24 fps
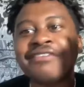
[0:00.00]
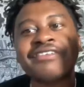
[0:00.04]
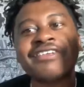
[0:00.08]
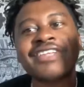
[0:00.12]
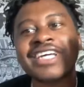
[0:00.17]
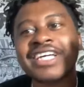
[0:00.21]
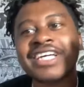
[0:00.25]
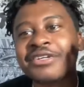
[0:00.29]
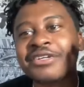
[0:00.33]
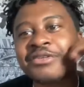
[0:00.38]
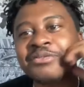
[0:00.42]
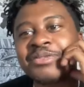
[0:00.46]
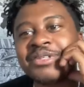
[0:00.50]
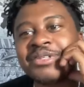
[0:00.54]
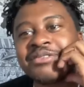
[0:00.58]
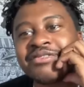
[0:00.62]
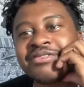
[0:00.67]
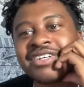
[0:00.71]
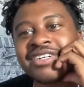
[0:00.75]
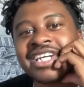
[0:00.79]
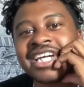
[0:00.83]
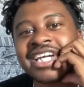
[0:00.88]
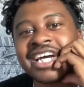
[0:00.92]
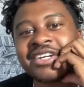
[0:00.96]
feel like it would be
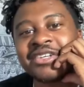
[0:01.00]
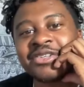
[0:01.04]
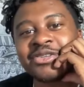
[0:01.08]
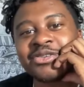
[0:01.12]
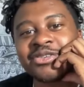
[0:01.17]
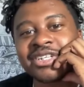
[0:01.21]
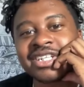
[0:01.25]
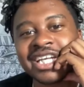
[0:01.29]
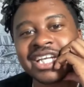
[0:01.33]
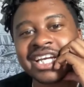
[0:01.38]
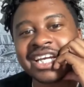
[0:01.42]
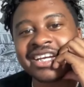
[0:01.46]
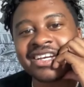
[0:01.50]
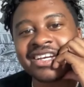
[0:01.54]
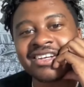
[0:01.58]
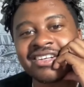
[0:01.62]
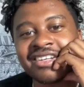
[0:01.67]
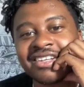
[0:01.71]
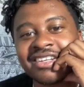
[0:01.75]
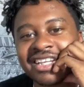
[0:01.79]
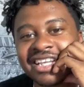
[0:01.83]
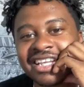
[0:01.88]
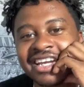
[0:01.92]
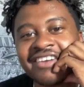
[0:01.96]
fun outdoor like
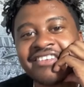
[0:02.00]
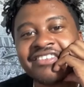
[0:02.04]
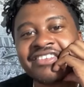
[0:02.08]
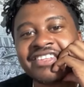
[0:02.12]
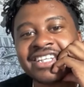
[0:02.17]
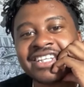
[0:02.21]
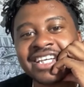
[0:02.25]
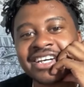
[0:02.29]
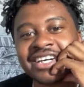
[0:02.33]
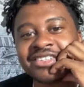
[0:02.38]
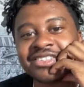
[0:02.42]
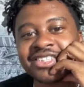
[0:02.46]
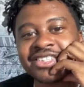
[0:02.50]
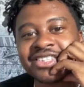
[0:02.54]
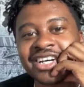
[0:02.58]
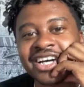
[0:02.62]
everything yeah